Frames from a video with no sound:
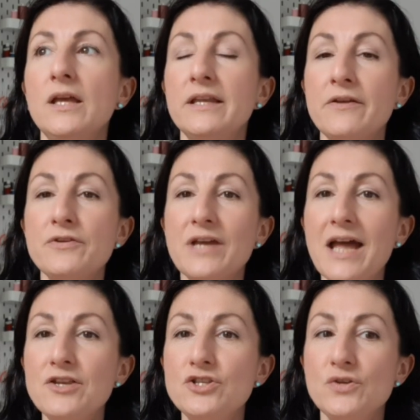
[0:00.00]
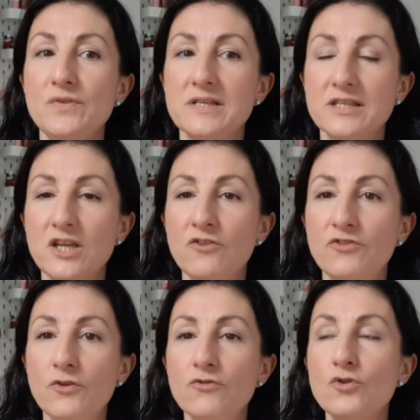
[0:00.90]
Now you can do this if
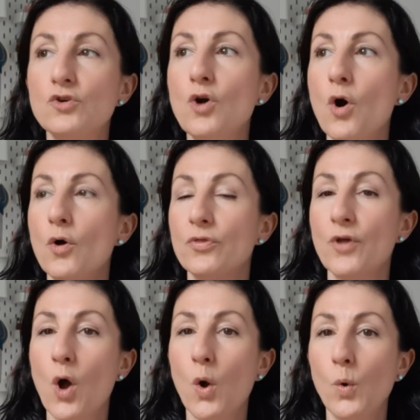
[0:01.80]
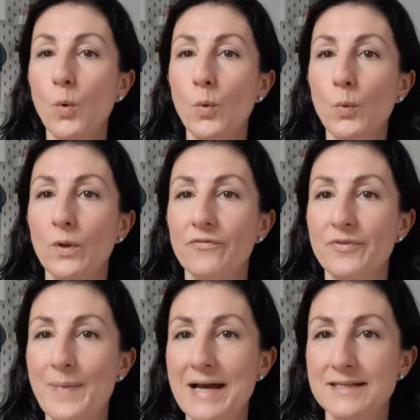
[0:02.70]
you've got the whole of the
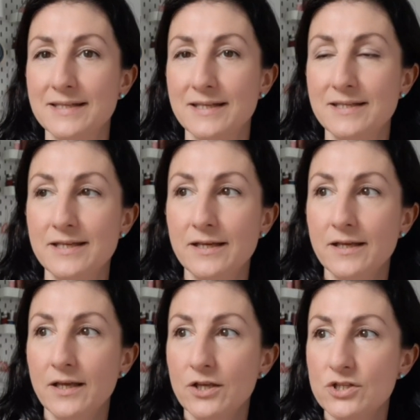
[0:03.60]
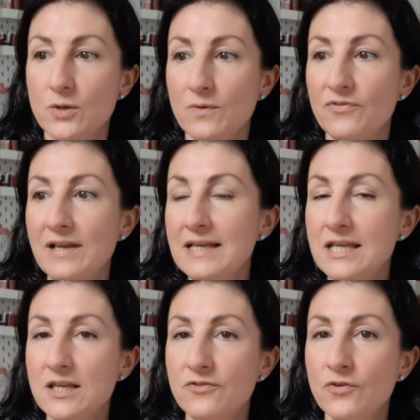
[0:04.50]
pattern. So if
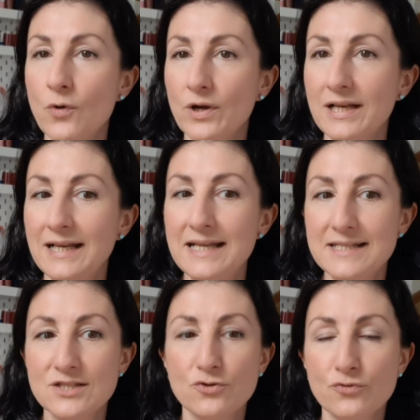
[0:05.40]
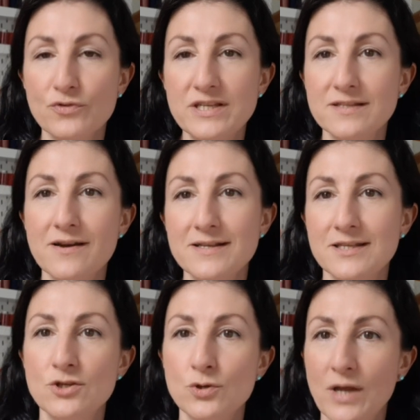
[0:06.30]
you've got at least 3
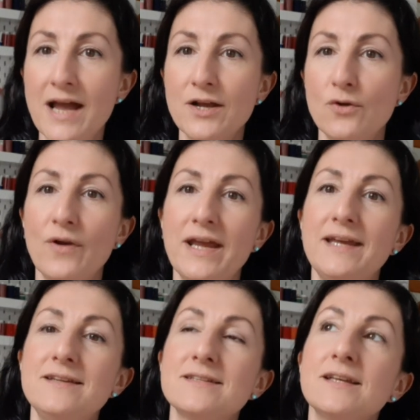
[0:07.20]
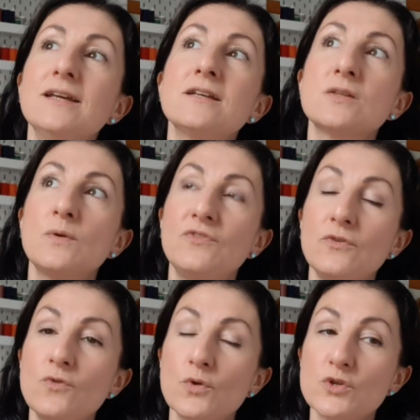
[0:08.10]
sizes, you can grade. So if
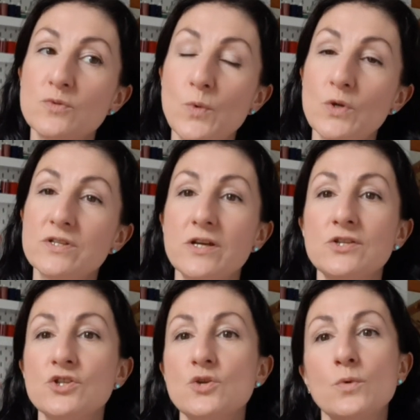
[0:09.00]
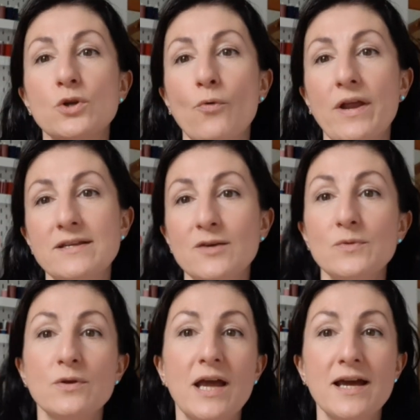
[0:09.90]
you've got the smaller sizes and you want to grade up,
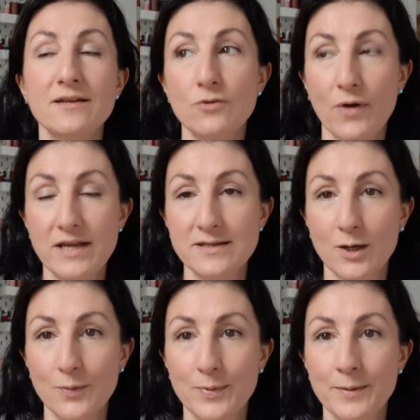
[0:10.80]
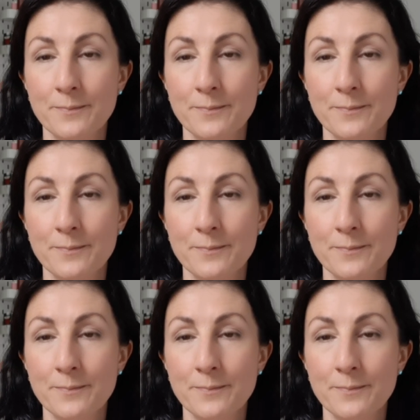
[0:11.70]
you can grade up.